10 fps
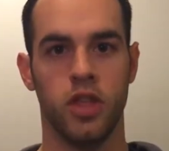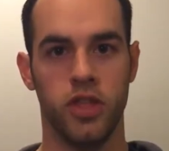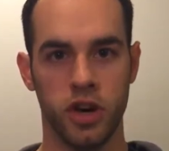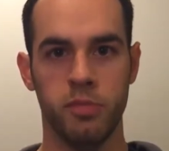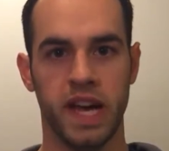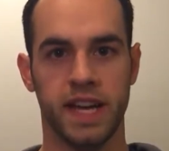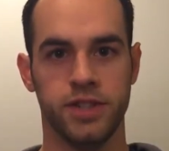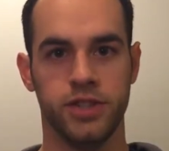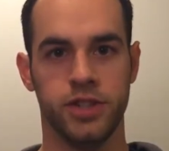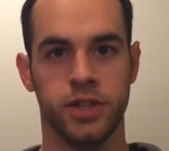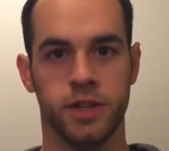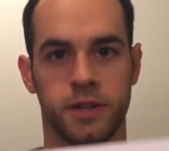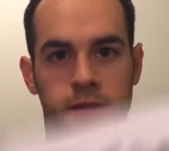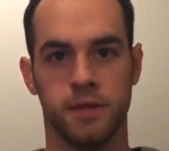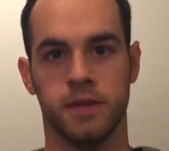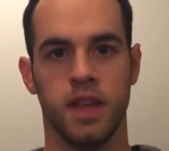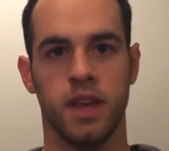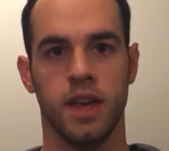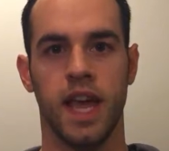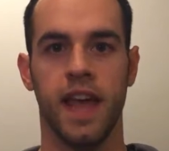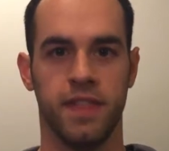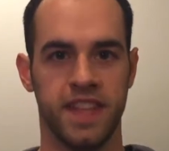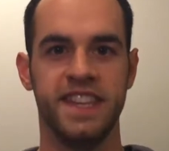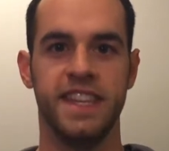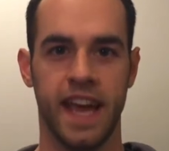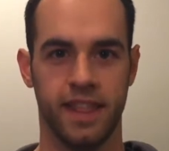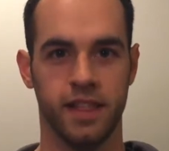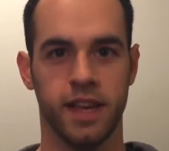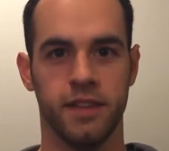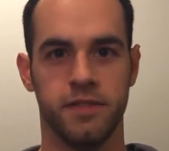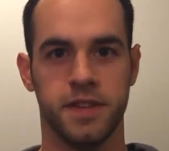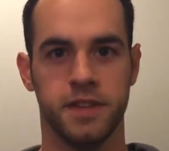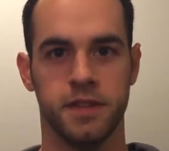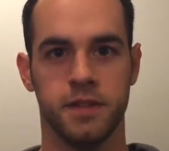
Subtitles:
the bench, and the deadlift.